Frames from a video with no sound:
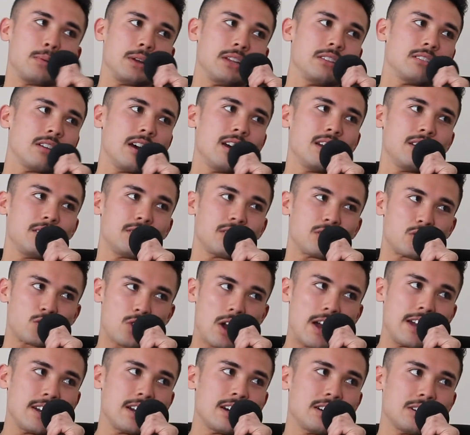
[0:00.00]
Winter, is a
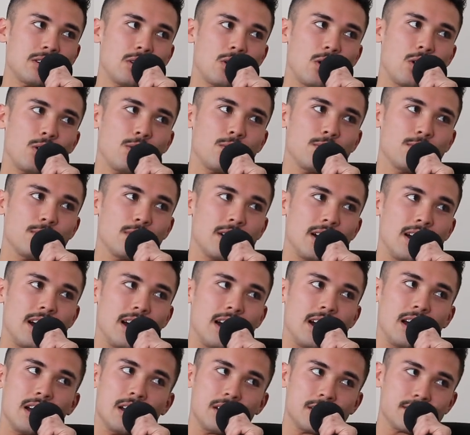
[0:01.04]
trainer of
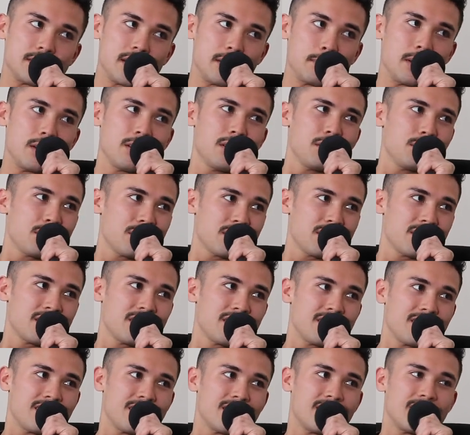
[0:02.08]
uh, Saint Mary's.
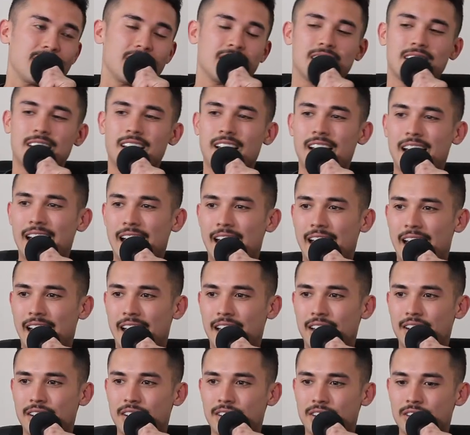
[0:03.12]
Yep.
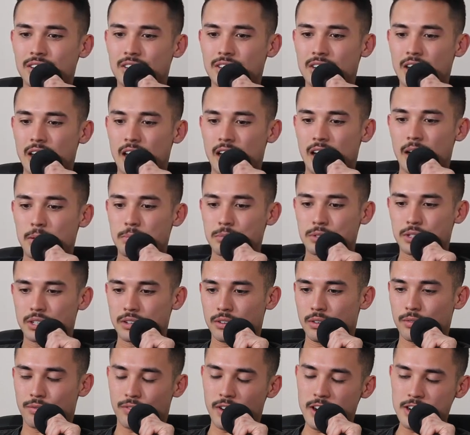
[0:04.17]
And um,
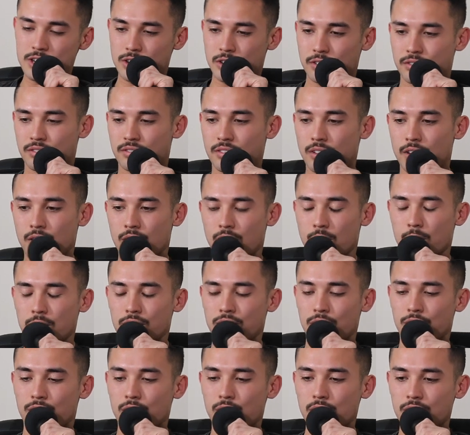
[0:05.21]
she fresh, as, it
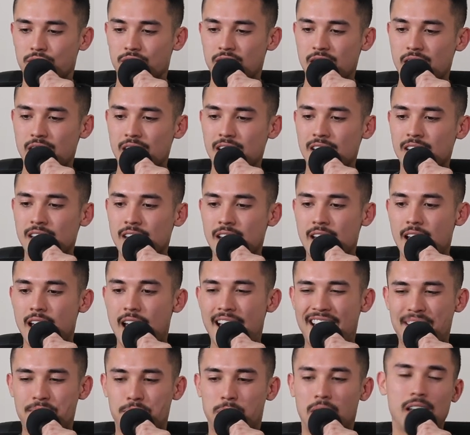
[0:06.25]
was her first year,
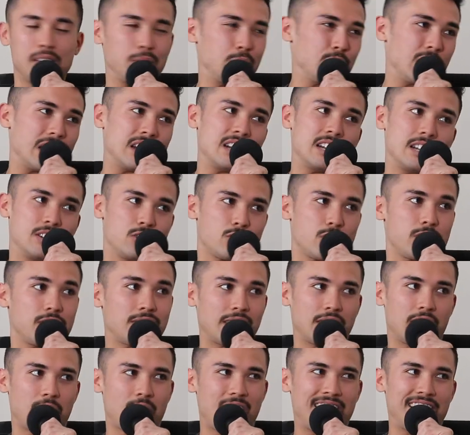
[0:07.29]
and players were getting injuries
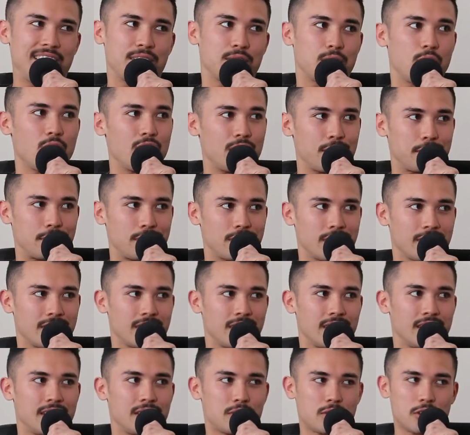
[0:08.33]
and they ran out of ice.
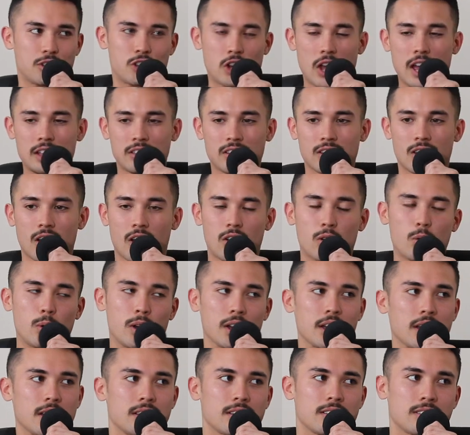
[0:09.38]
So she had to go to,
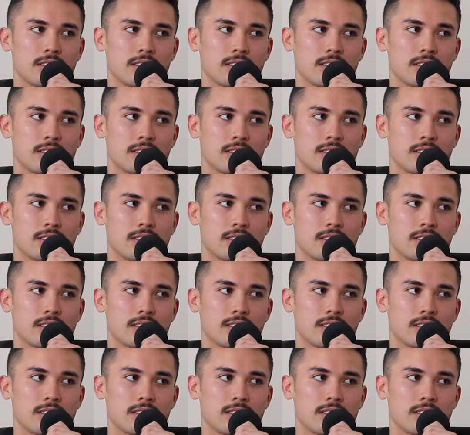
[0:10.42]
her,